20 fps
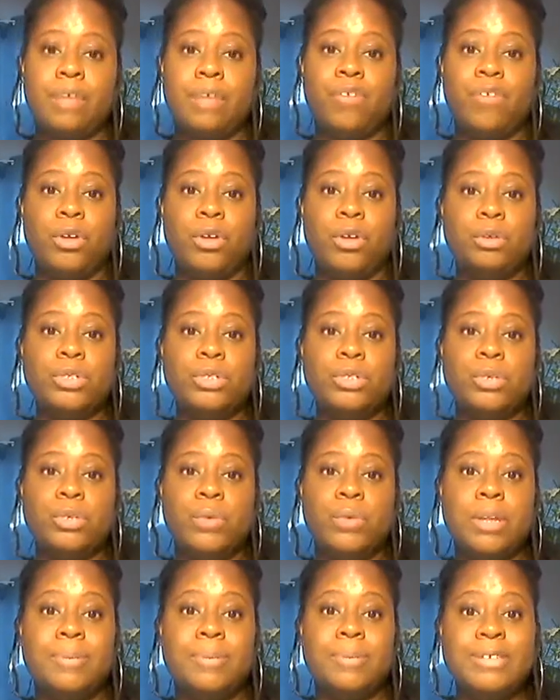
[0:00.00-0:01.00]
for you to
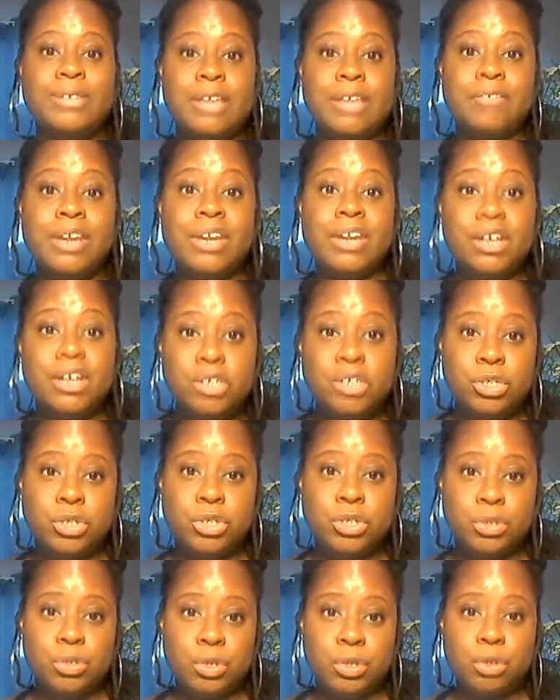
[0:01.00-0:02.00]
really put
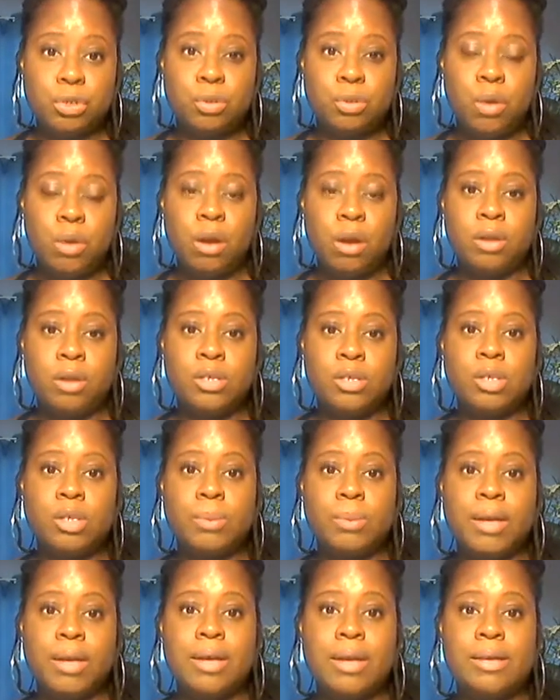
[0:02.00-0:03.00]
definitions to those words is
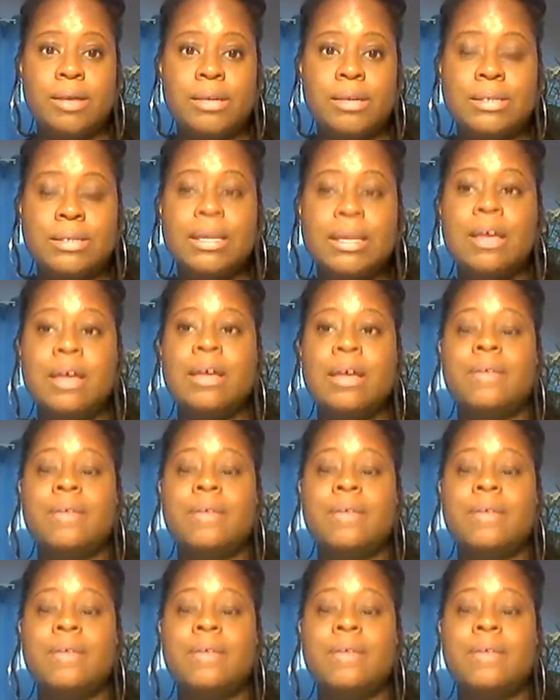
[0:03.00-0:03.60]
because